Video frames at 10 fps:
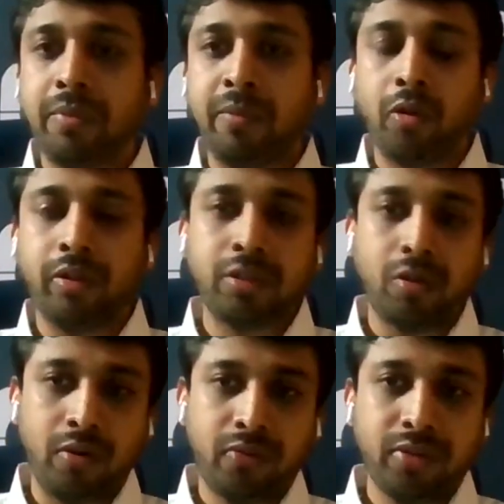employee is
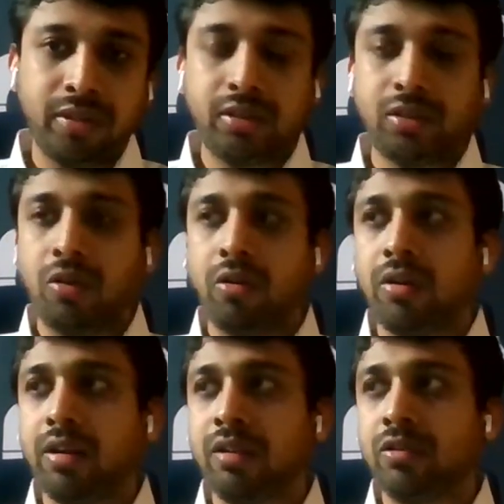in office
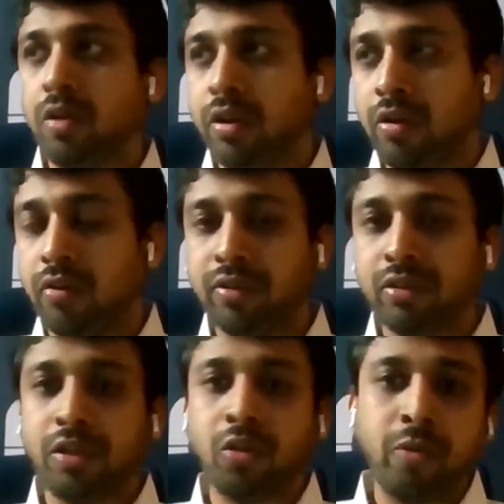or is not in
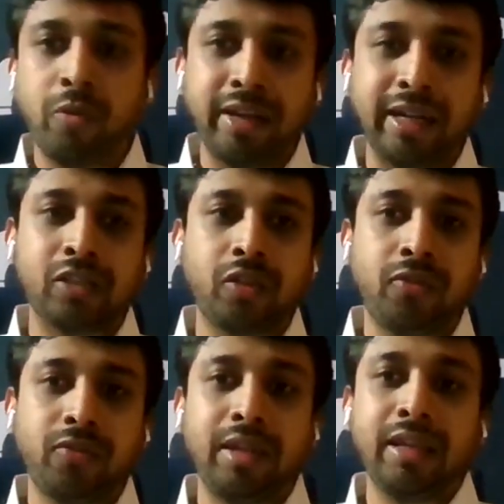office. So tomorrow, in case
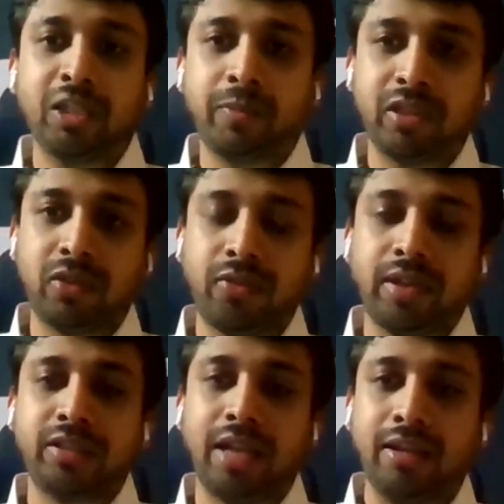of any
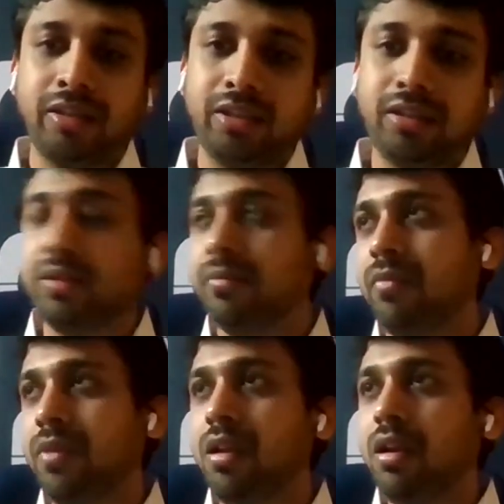specific challenges,
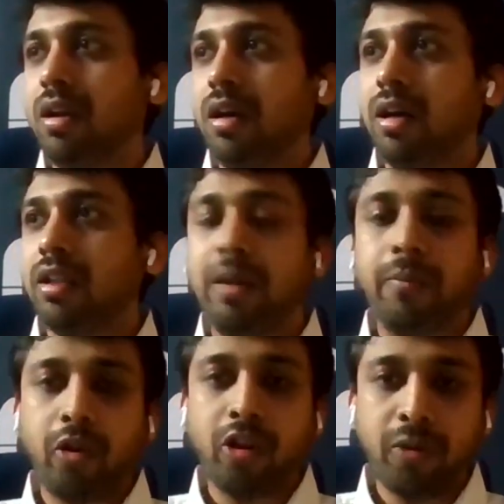the
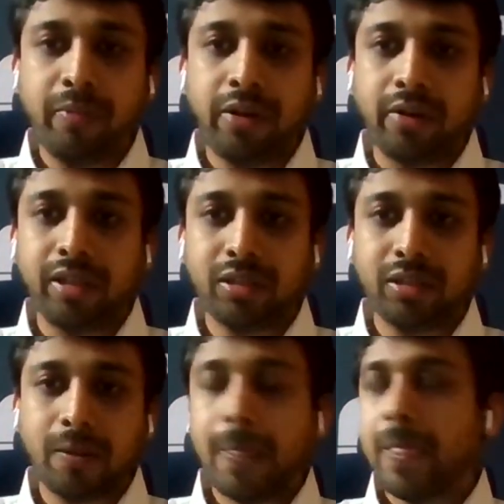employee could be
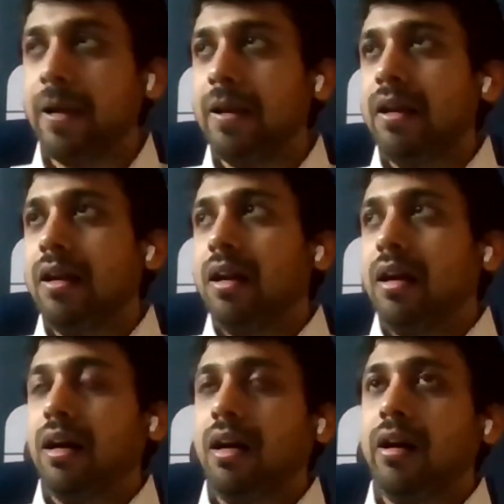traced.
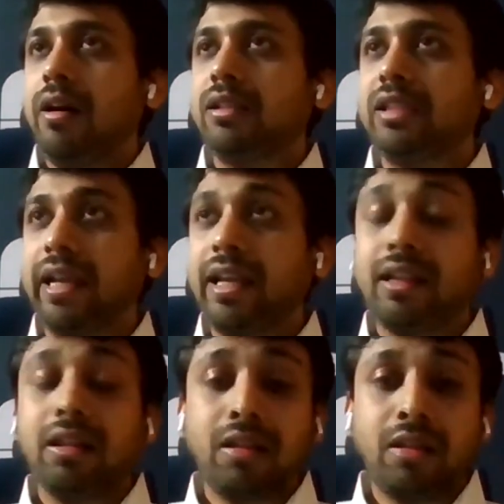
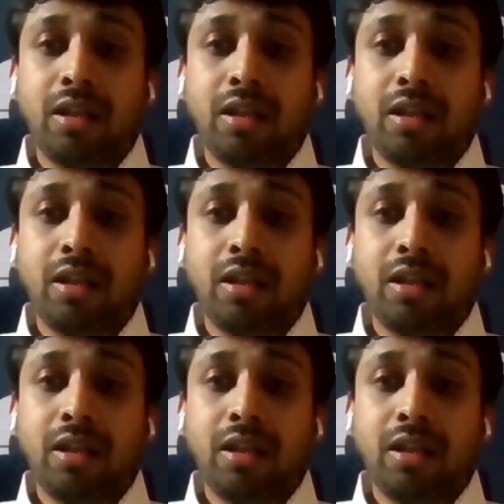Second